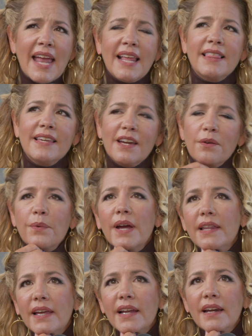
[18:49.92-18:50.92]
And I think I
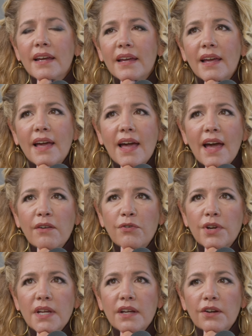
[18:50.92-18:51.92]
read that
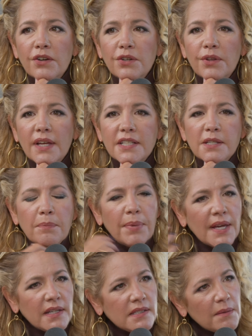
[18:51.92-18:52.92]
every year you like to
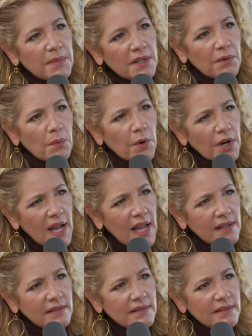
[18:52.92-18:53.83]
pick something to work on.